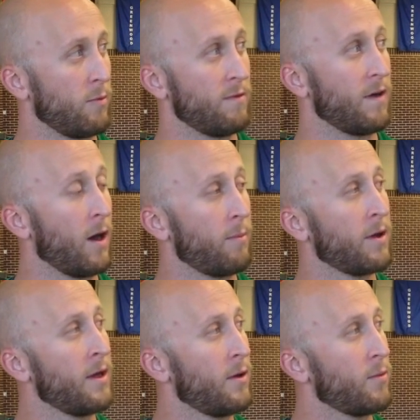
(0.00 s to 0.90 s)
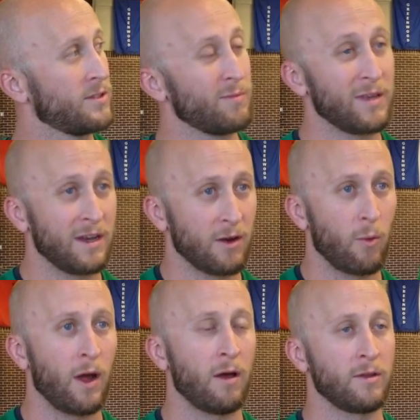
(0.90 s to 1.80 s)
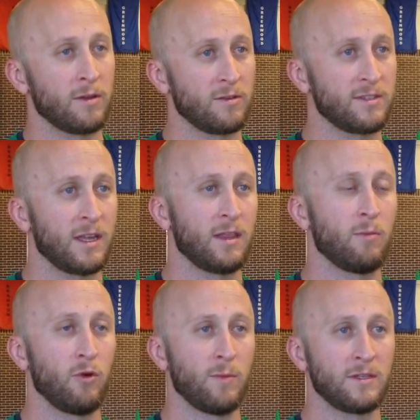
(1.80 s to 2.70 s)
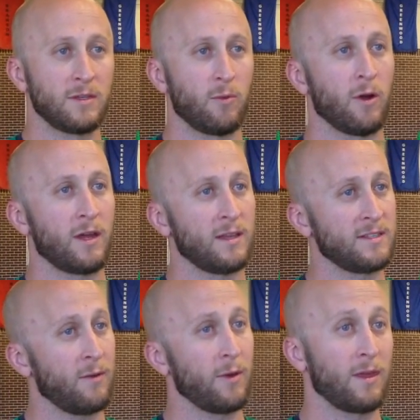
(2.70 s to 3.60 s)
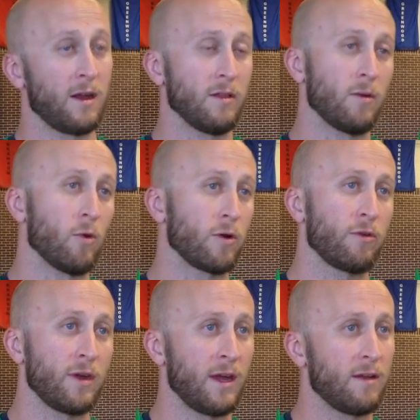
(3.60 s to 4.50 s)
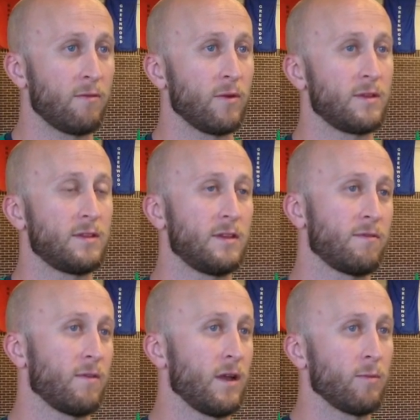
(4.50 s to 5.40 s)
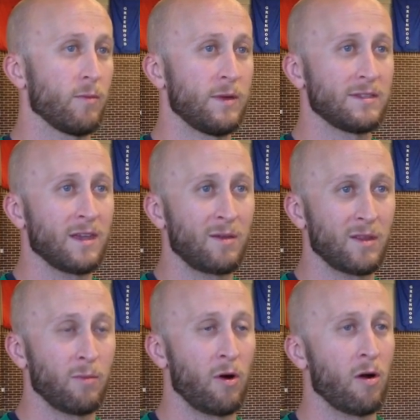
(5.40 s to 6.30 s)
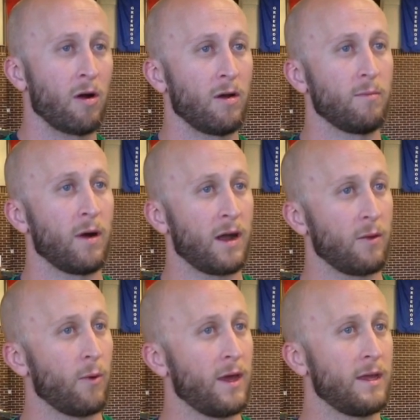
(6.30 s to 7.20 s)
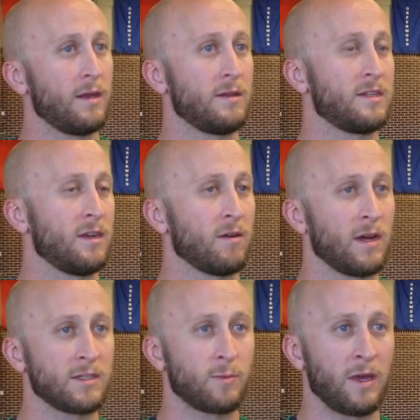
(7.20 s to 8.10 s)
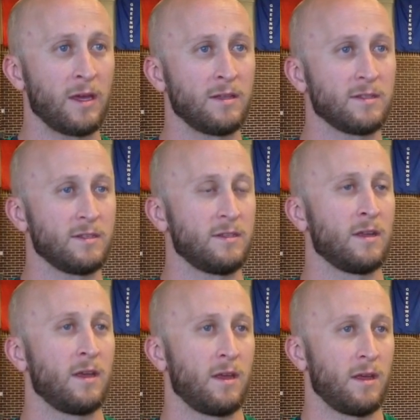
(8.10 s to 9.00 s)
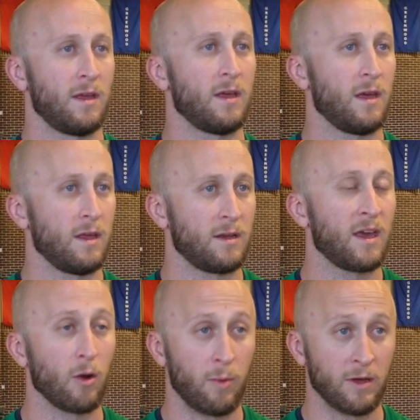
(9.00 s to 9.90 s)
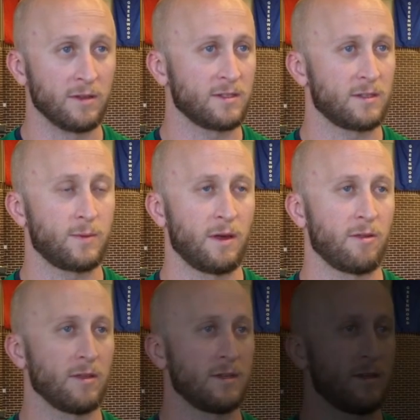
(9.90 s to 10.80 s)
We move up. Once you've been here a while and you understand the movements and the workouts, now we can get a little more creative with different implements like the bar and body weight and TRX bands and kettlebells especially.